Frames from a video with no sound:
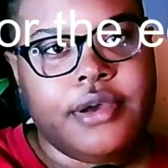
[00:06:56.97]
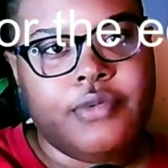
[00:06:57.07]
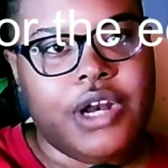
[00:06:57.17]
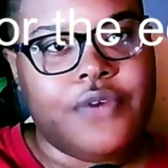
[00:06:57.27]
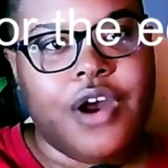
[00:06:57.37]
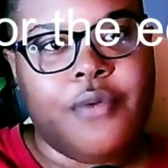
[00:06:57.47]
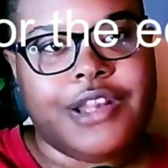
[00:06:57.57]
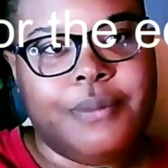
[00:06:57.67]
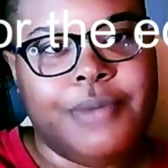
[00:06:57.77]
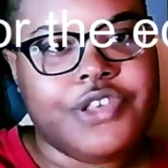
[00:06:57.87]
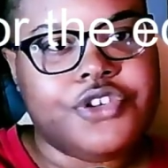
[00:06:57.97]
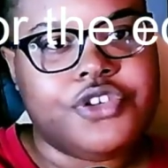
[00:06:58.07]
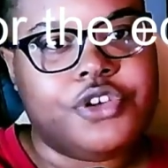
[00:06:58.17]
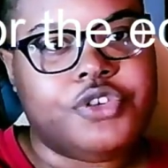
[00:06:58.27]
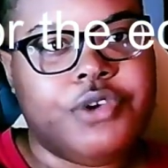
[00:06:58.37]
Whenever I read the
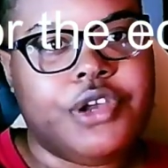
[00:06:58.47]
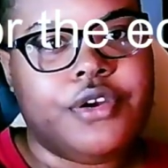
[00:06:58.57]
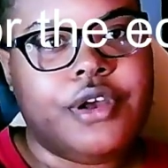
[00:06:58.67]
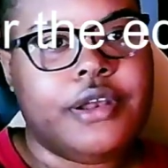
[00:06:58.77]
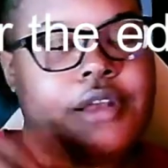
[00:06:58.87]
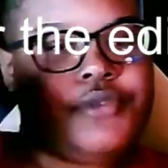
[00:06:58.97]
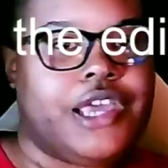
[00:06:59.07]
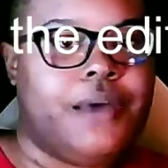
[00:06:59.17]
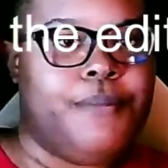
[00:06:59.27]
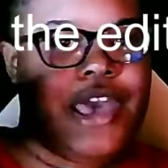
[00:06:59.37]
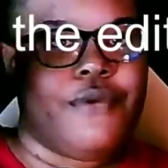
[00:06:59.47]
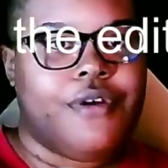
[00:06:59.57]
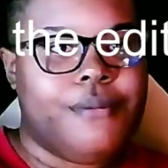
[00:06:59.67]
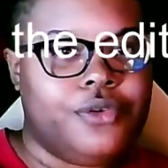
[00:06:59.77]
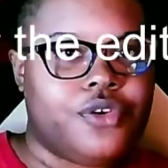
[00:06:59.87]
messages on Twitter, there was like a
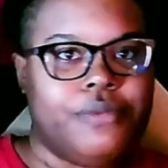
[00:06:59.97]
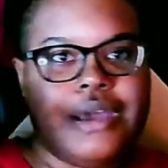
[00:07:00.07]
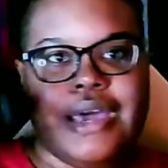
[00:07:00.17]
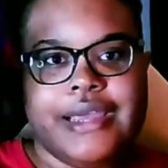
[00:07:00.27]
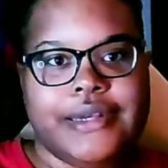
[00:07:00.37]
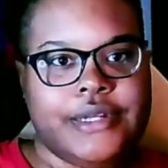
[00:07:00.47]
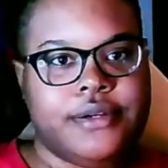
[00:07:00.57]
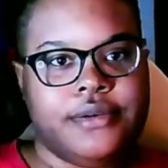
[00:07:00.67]
background blur behind it.